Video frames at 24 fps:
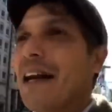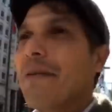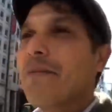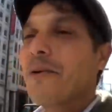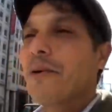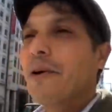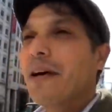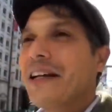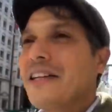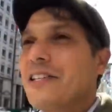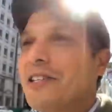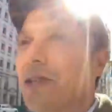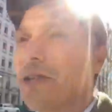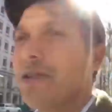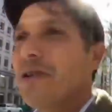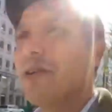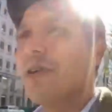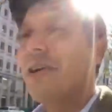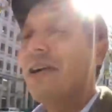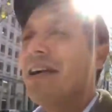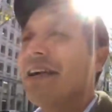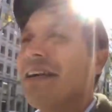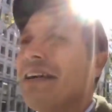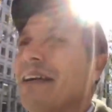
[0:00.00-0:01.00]
I'm going
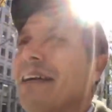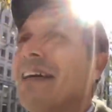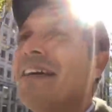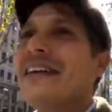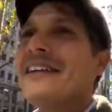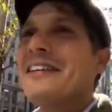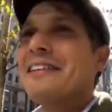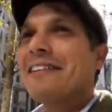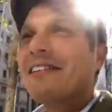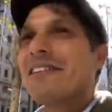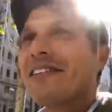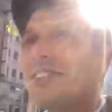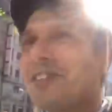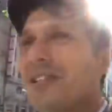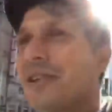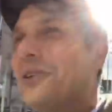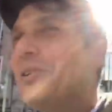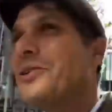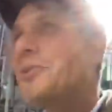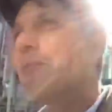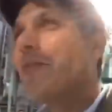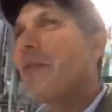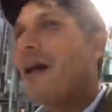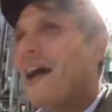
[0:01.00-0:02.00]
to show
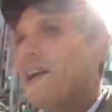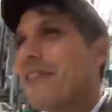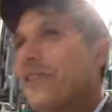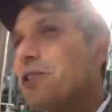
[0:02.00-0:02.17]
you why.